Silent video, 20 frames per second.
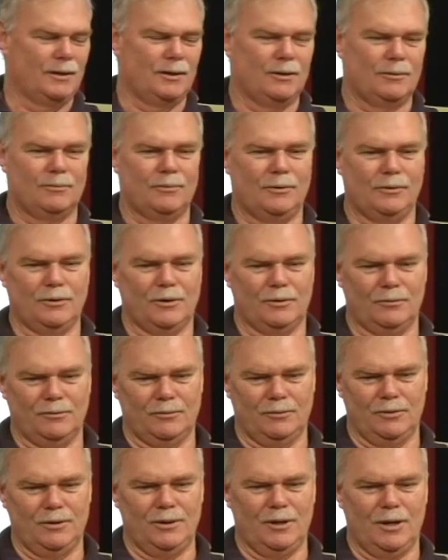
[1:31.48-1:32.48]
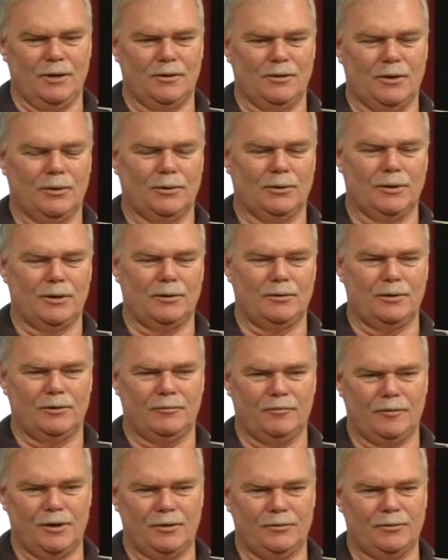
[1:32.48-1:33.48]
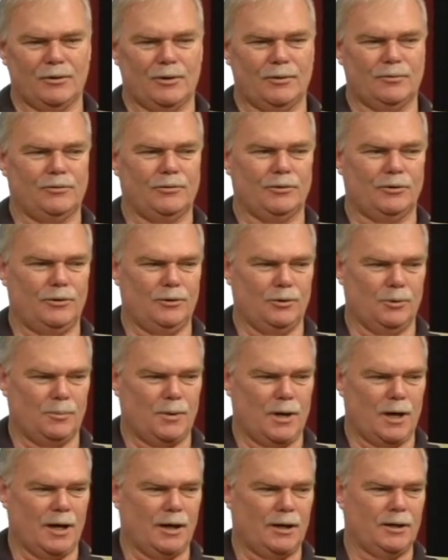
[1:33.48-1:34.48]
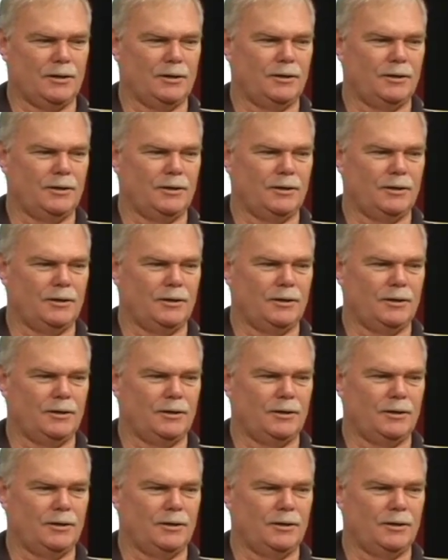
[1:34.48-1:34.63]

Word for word: We've got, you know, the whole area is fenced off, secure parking.